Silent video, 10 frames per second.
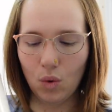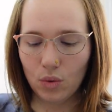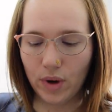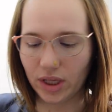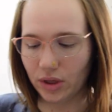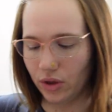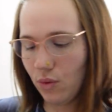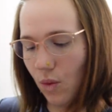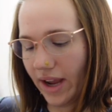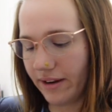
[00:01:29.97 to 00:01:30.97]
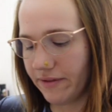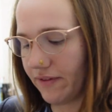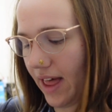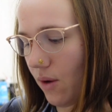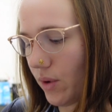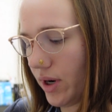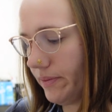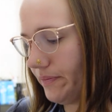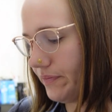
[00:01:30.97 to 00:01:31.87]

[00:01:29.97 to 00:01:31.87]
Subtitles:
or regular white flour.